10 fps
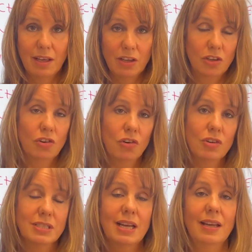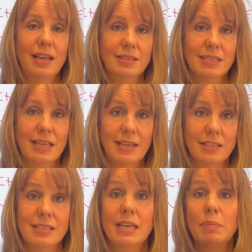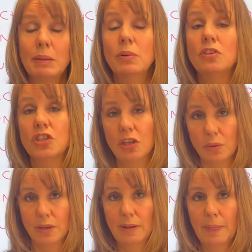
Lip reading: your site is a site to send people to,